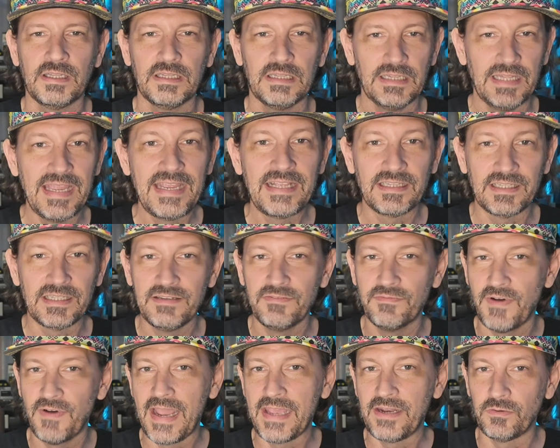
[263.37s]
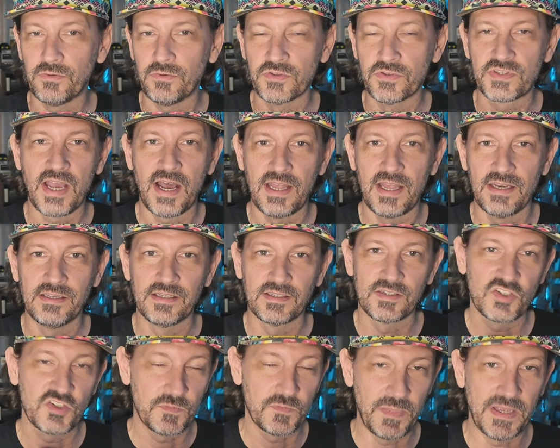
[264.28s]
Lately, vinyl's gotten
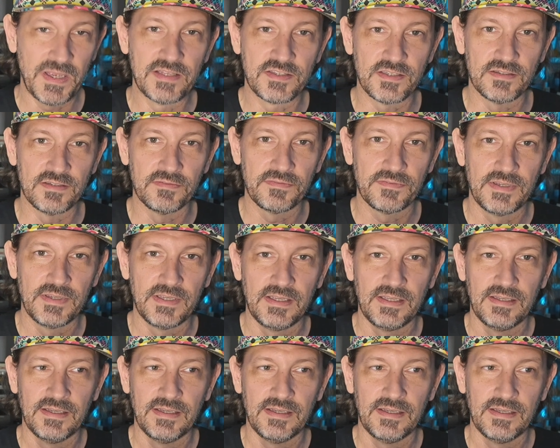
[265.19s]
expensive.